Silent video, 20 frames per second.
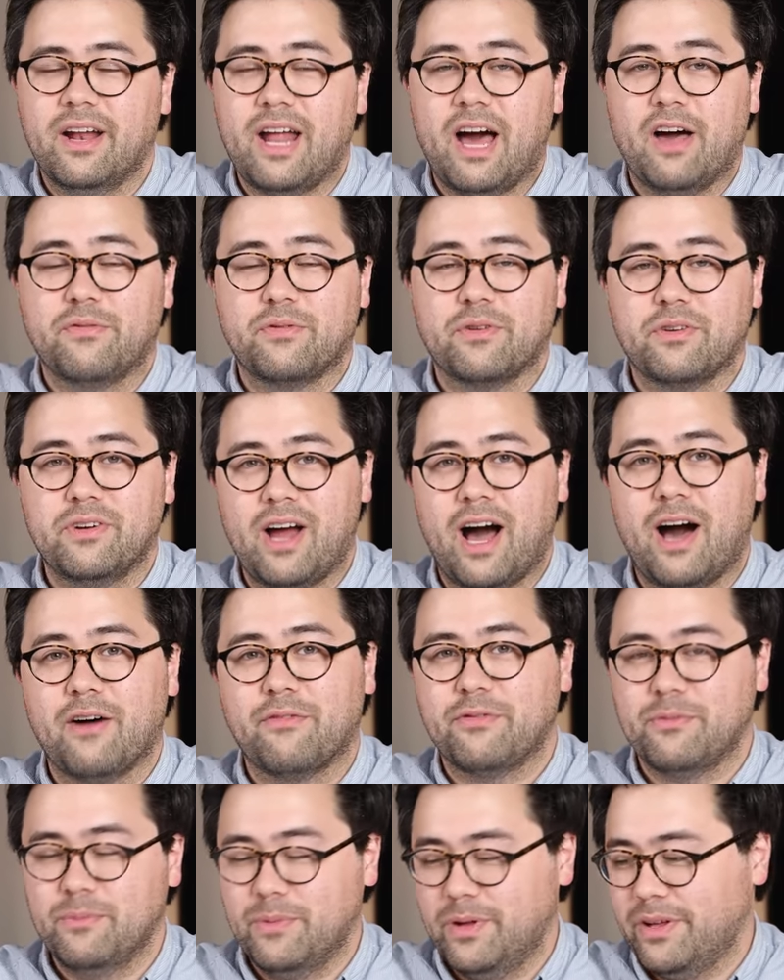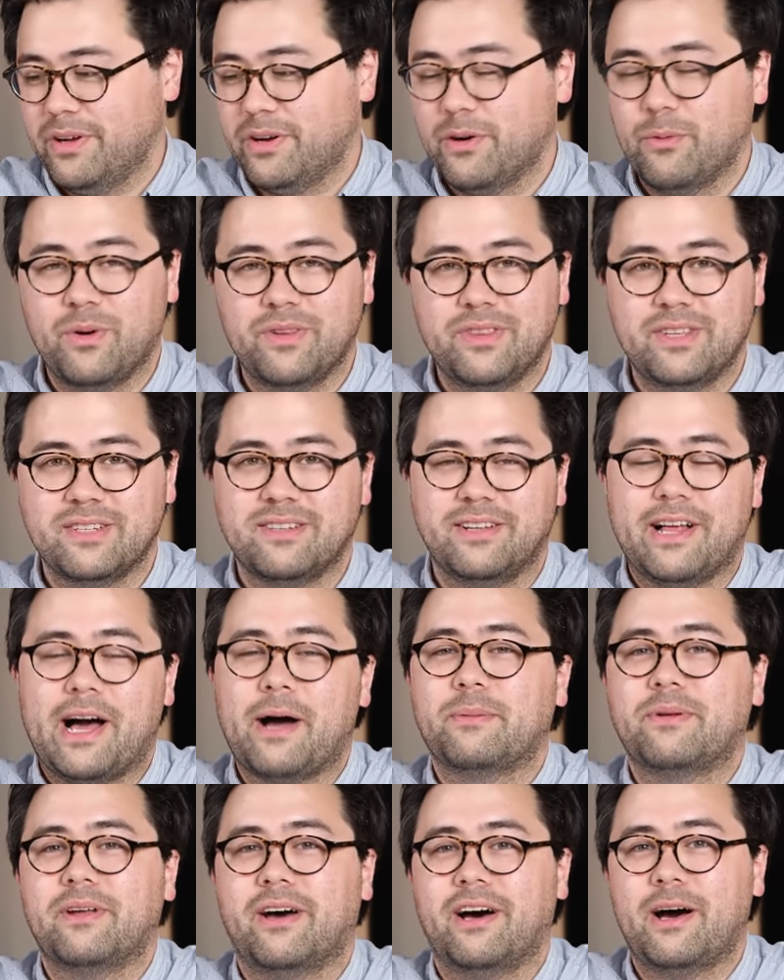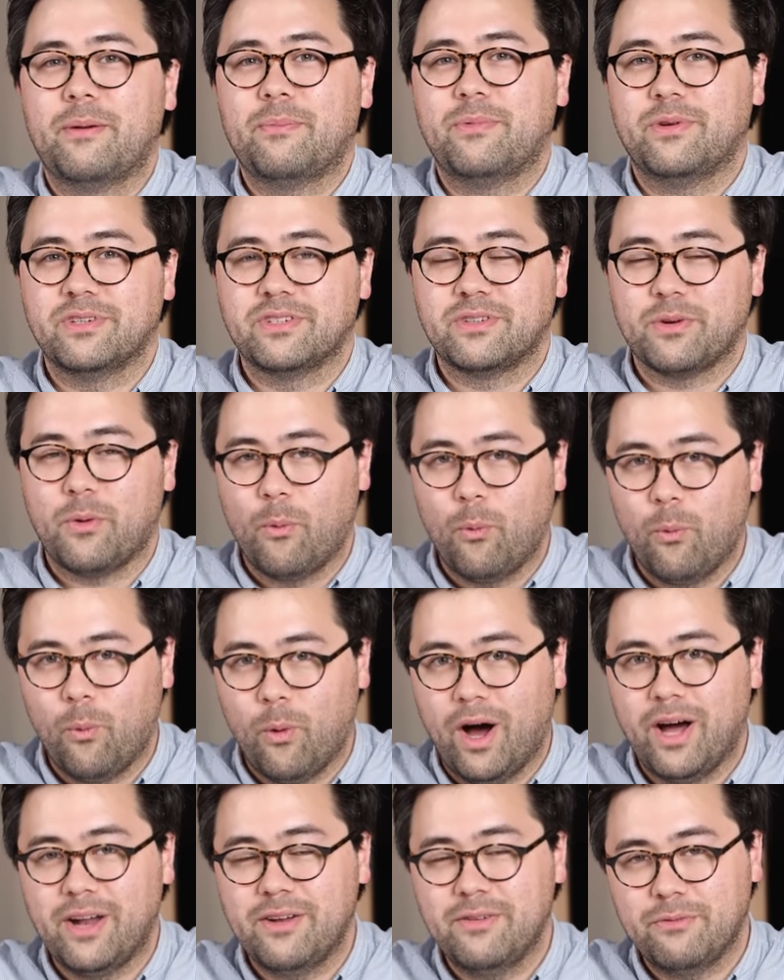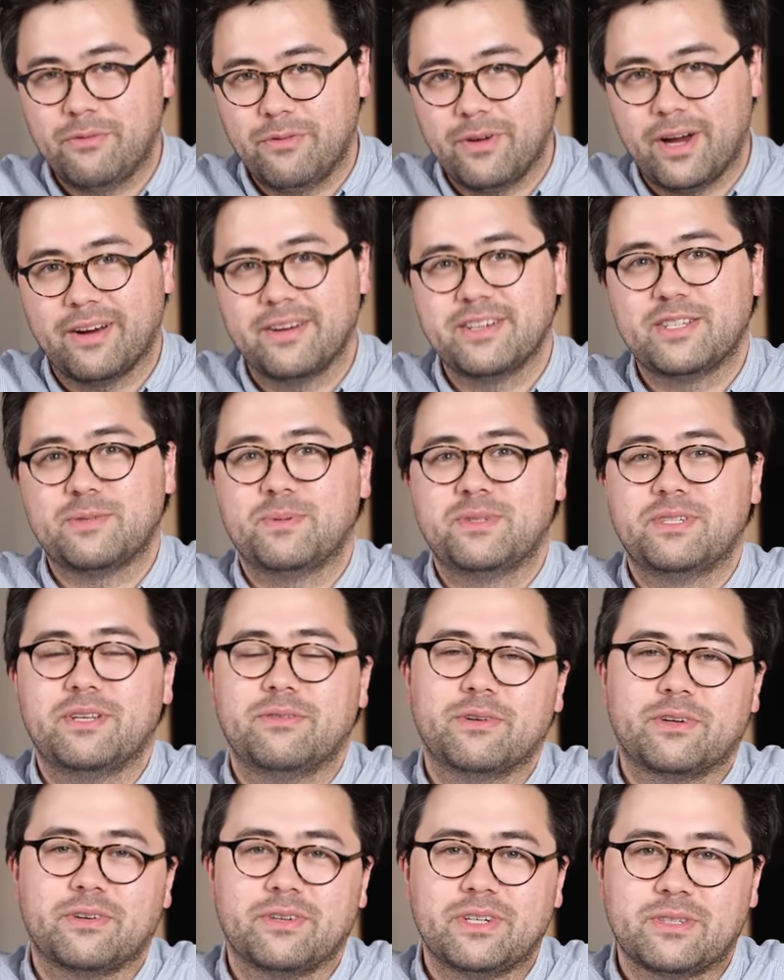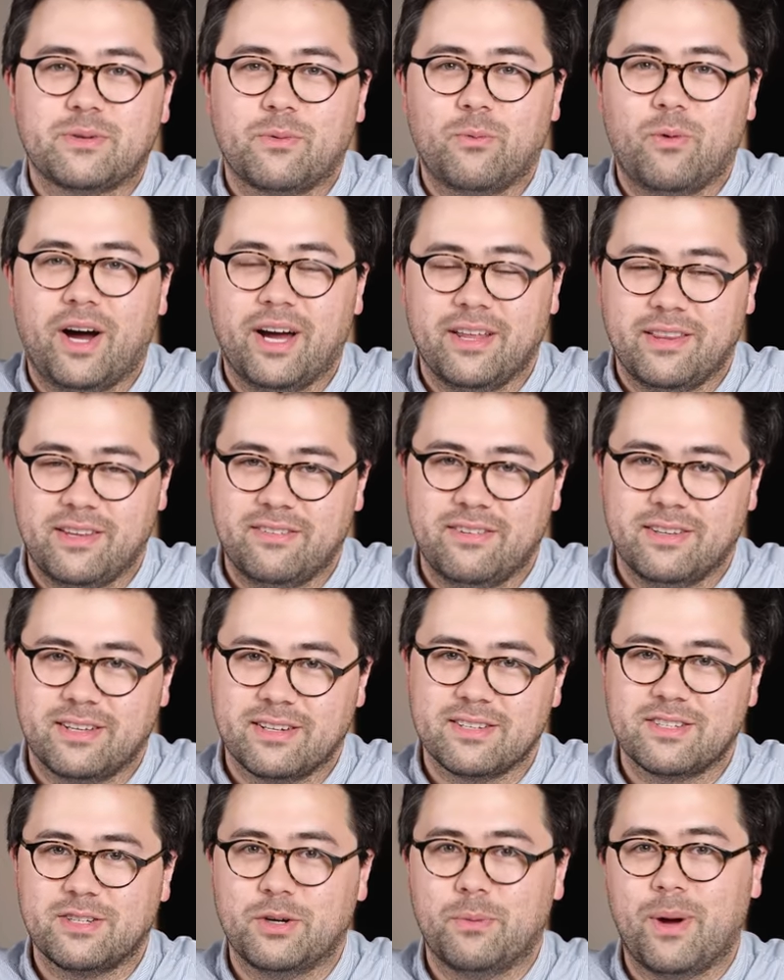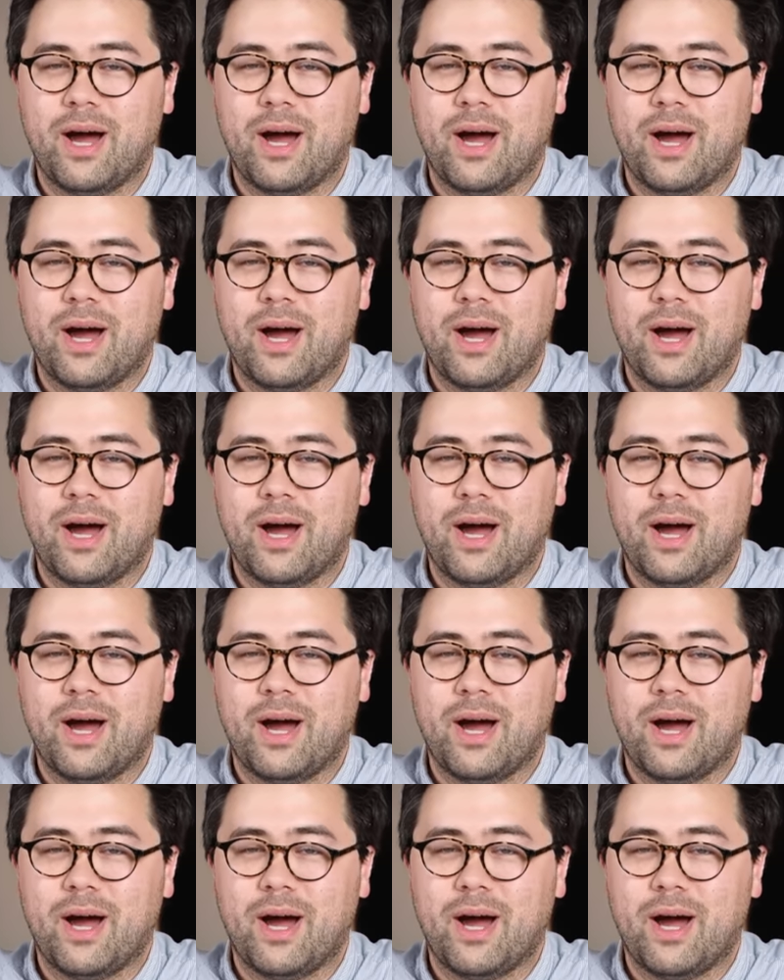Now, if you're not familiar with this laptop, there's one very specific reason why this thing is so